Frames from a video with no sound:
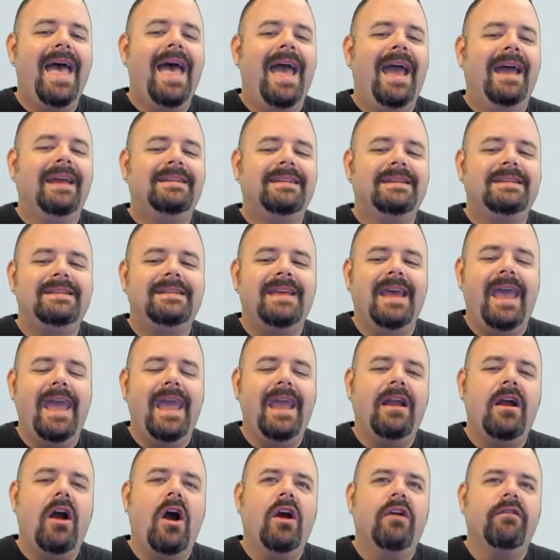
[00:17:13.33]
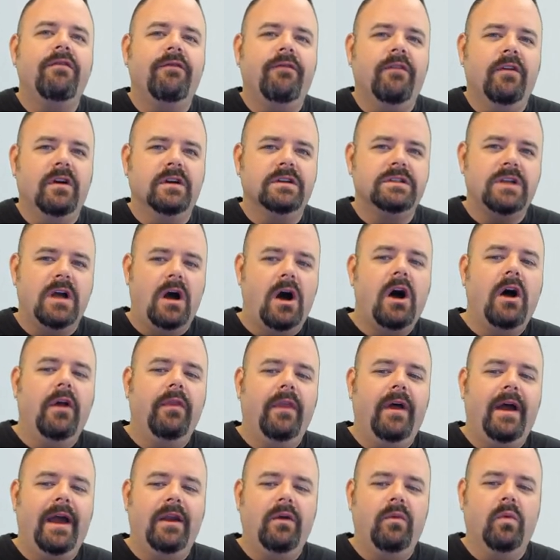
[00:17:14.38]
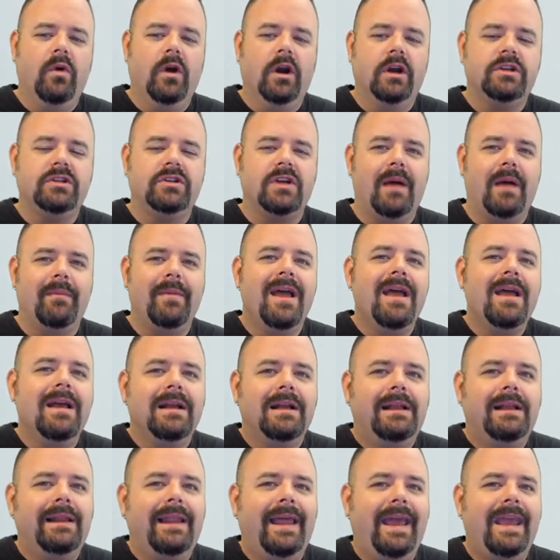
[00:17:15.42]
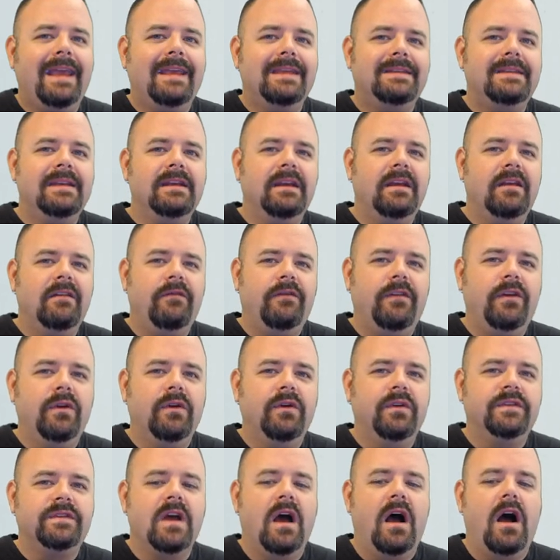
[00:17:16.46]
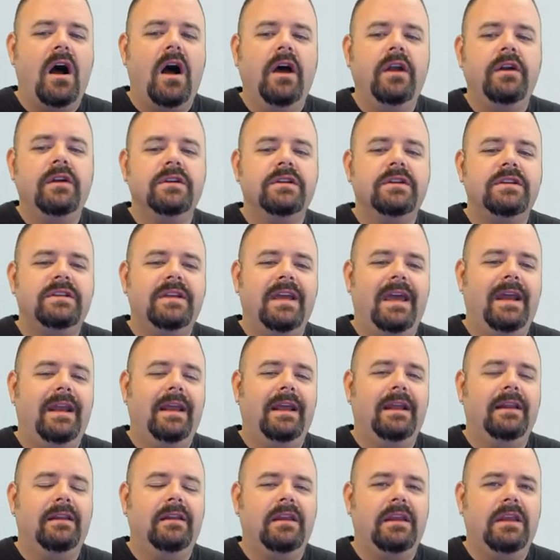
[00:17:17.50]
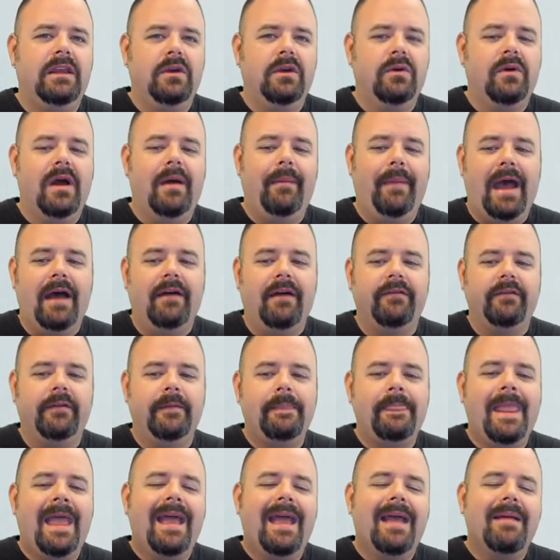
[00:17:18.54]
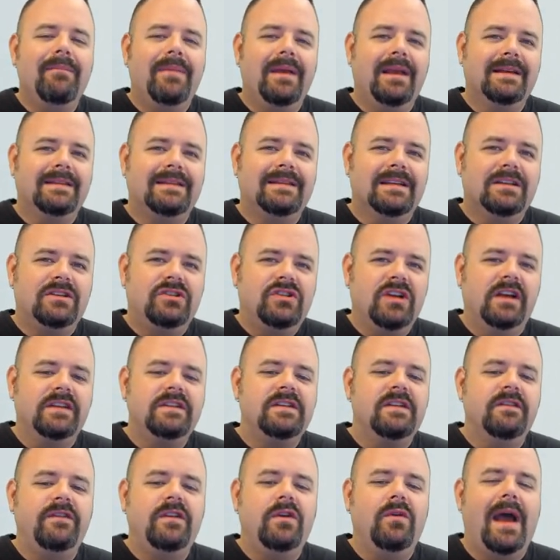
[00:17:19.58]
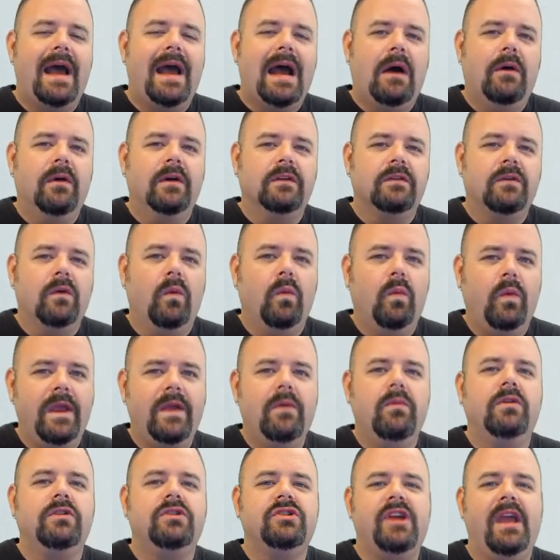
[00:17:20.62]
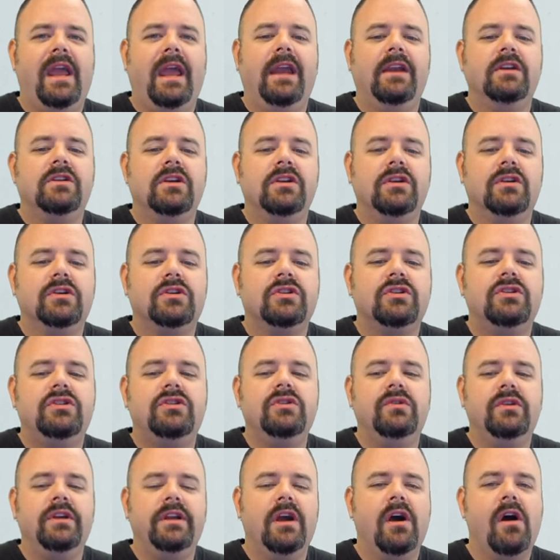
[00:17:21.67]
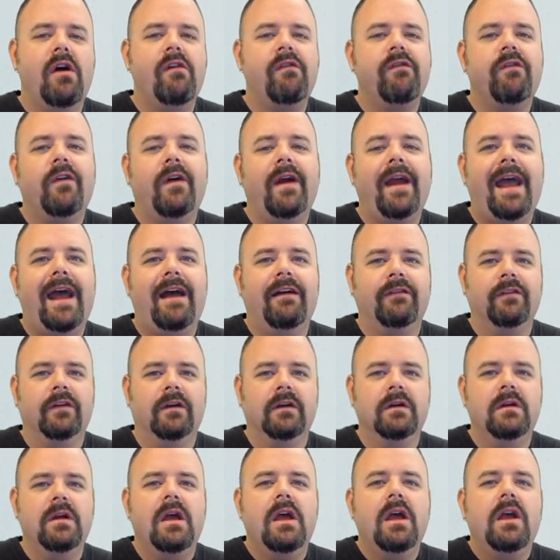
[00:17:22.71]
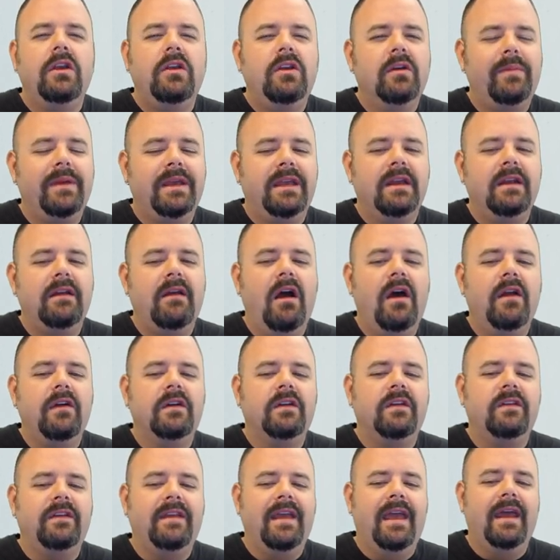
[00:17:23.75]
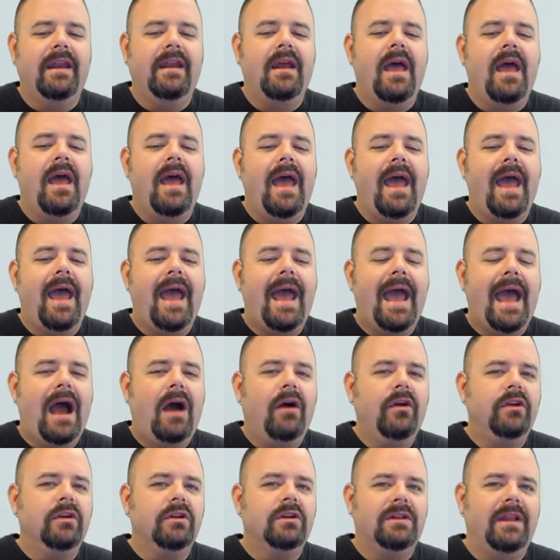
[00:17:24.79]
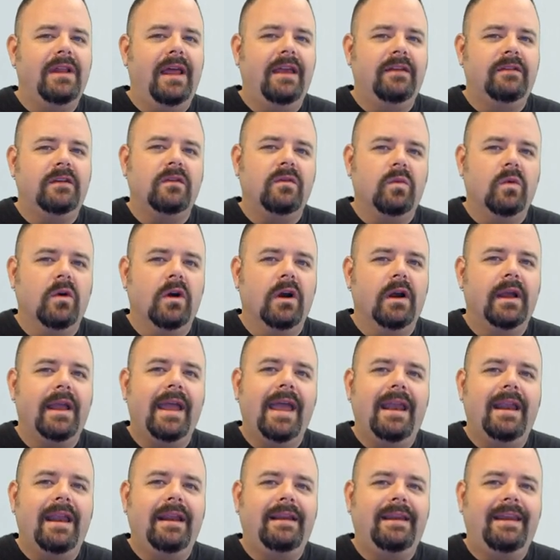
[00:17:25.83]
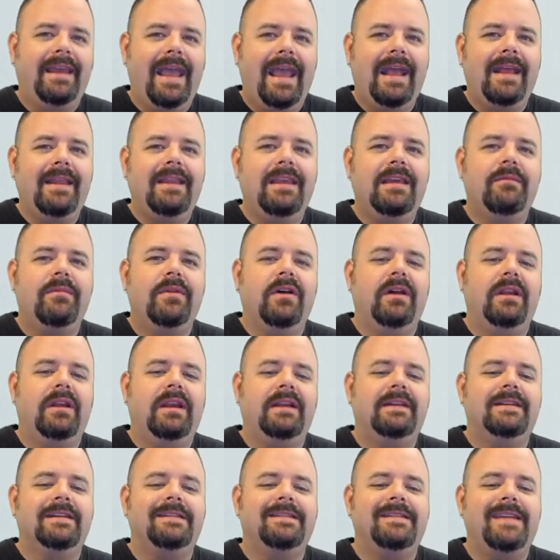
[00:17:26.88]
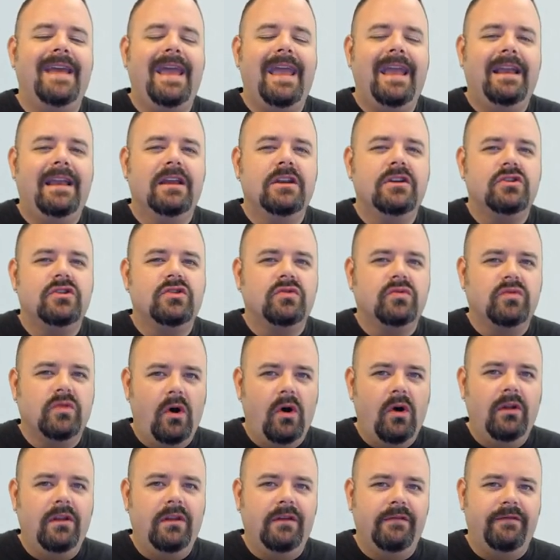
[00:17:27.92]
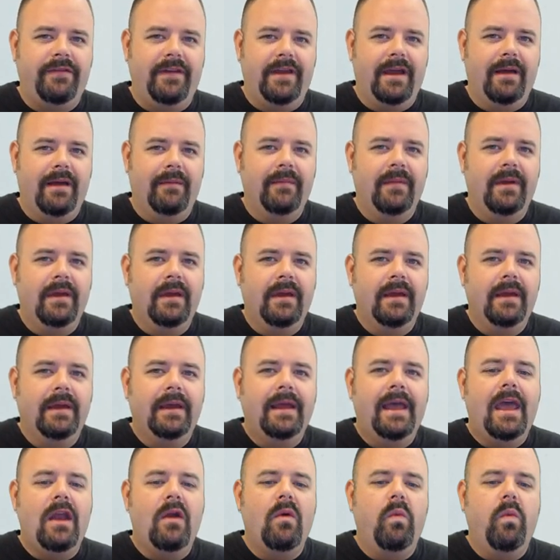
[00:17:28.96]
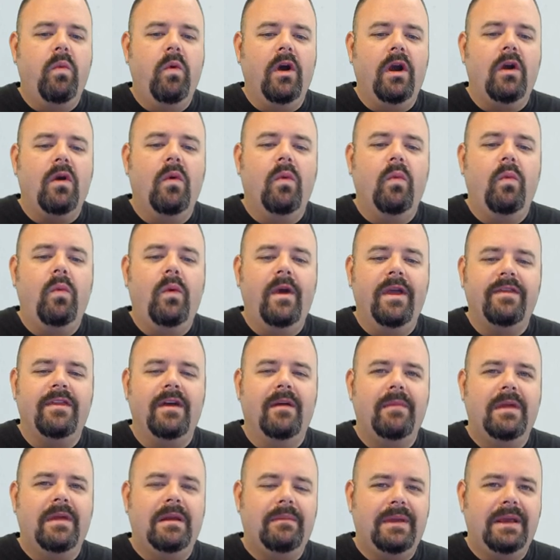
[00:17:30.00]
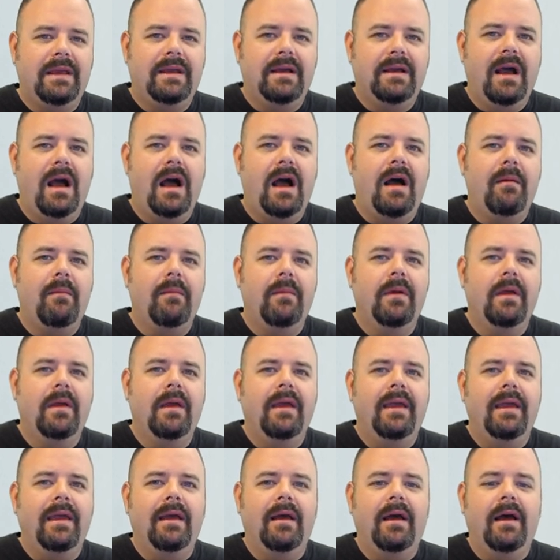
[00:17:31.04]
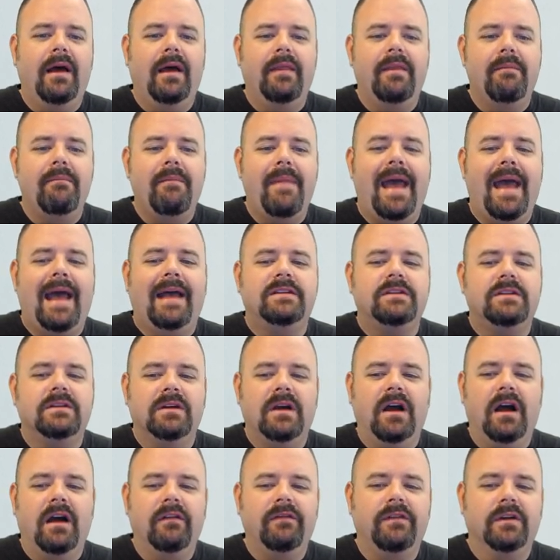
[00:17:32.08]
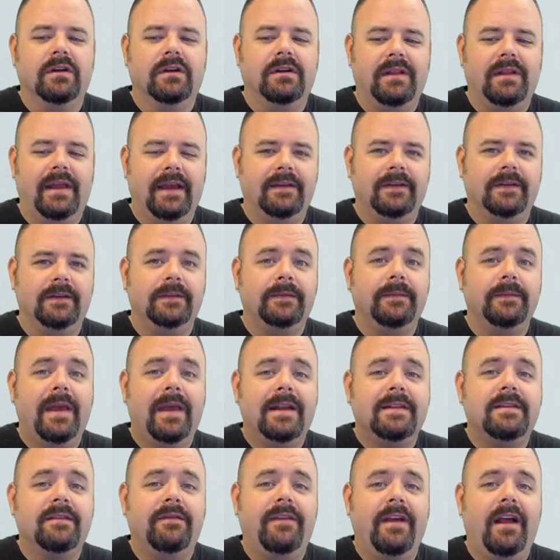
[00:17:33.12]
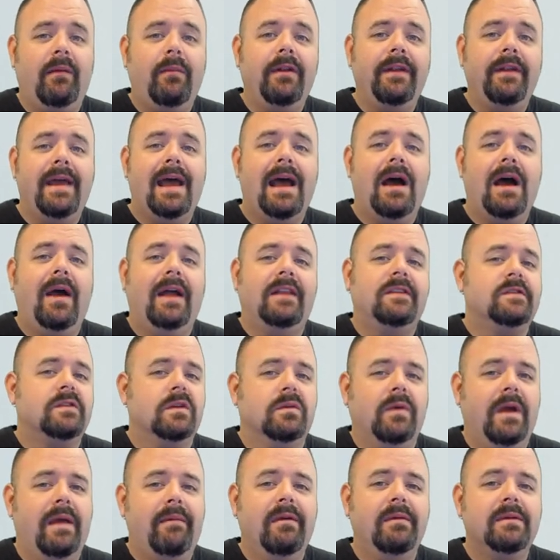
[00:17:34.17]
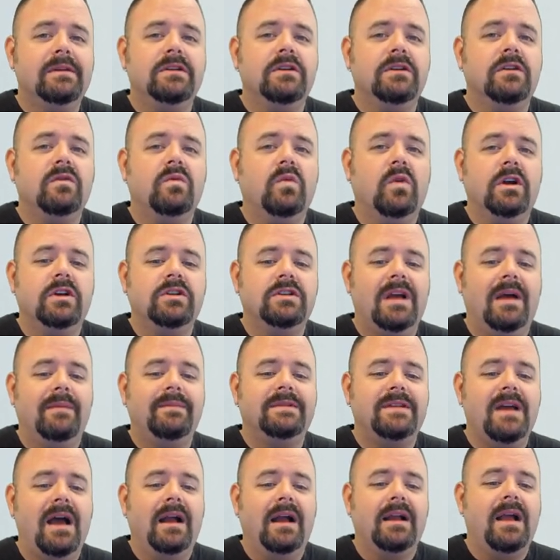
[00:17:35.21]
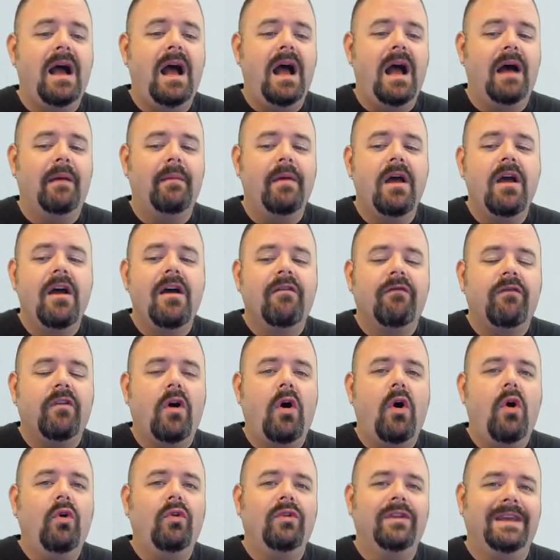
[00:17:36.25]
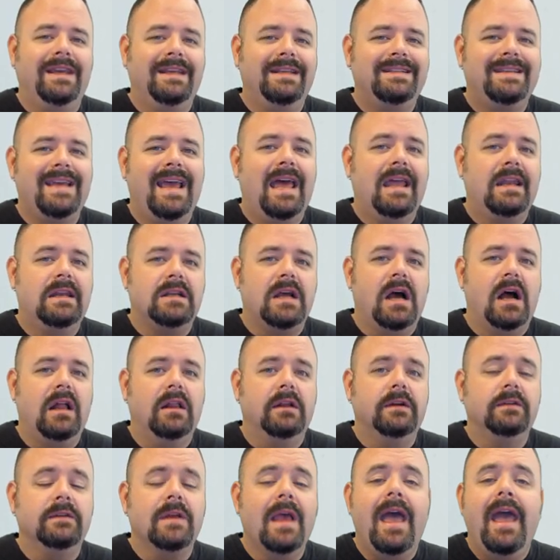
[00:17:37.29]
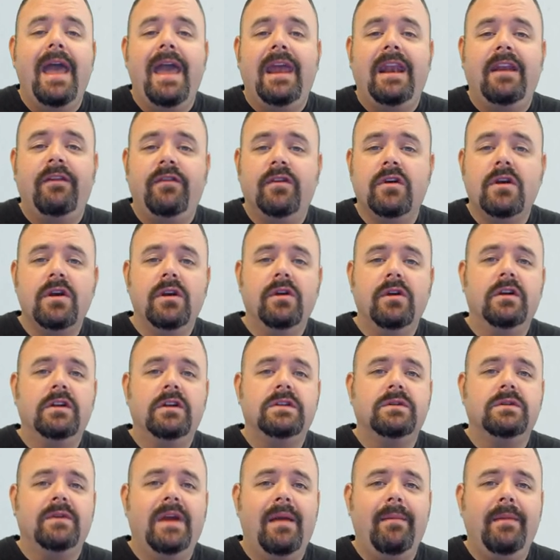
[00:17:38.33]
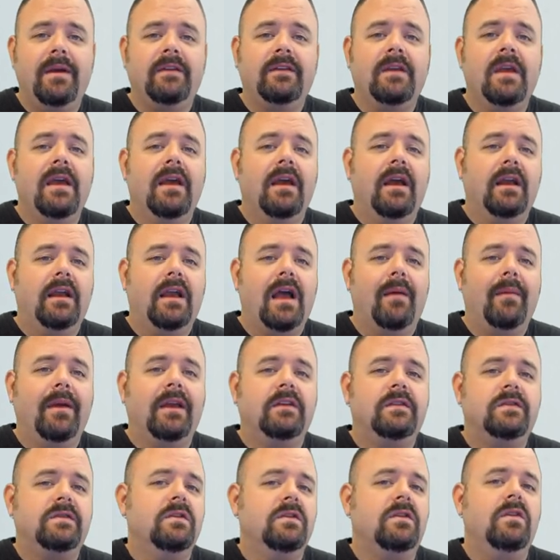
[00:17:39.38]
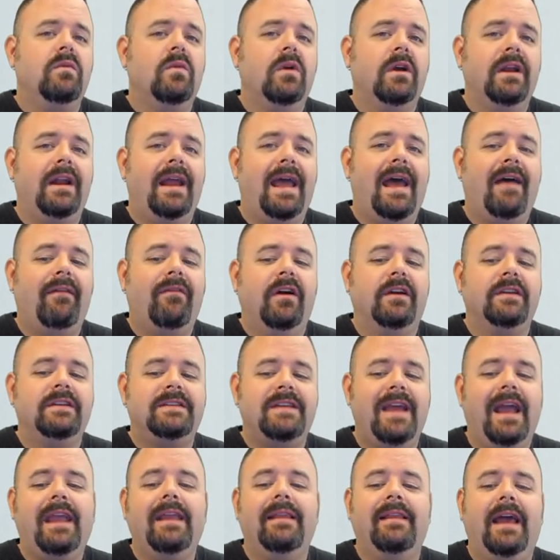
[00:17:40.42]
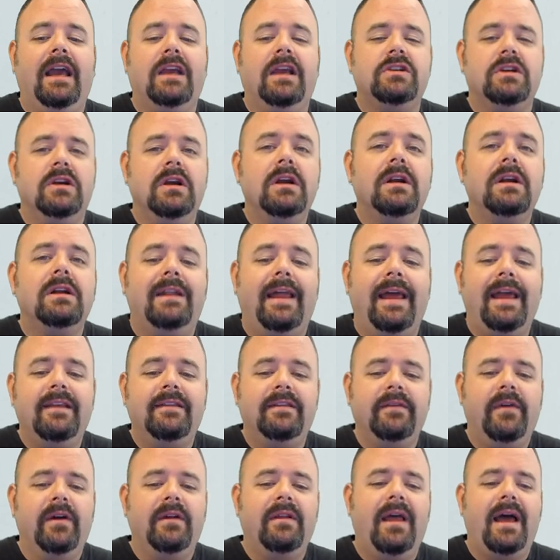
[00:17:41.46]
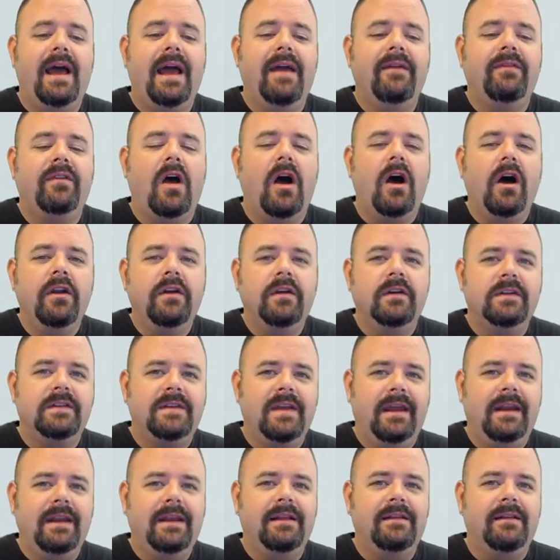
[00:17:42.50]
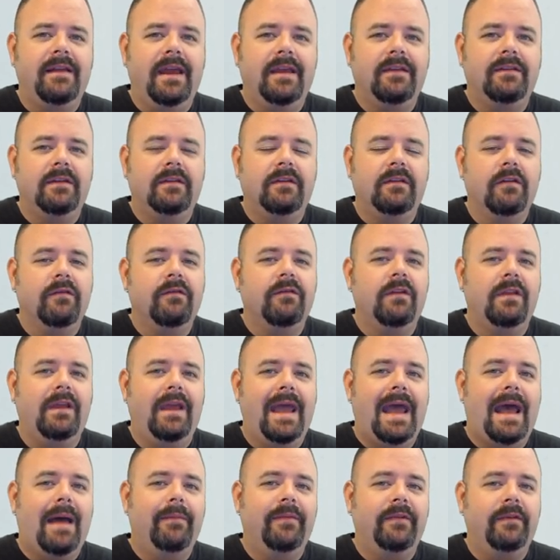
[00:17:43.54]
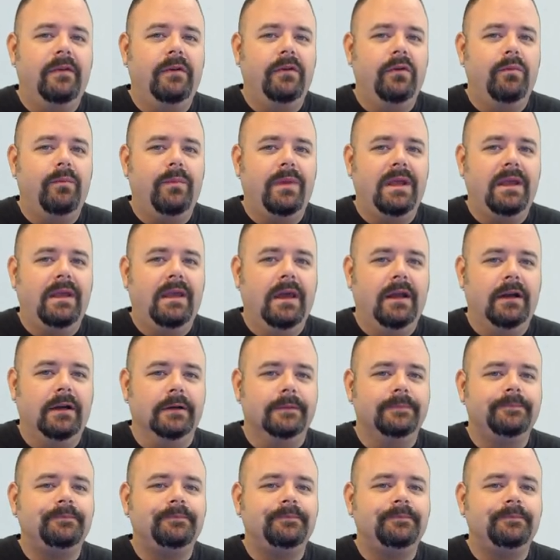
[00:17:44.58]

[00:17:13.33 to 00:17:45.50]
and to take our first online workshop, Glazed and Confused, Understanding the UMF. Because in just a few hours, we will change your studio forever. You'll begin to understand how your glazes work and gain the ability to take control of them and work with them and become the master of your glazes. And it's available now at ceramicmaterialsworkshop.com for only $10. And if you're new to ceramics, coming soon, we're going to have our second lecture, Glaze of Our Lives, Understanding Glazes for the Absolute Beginner.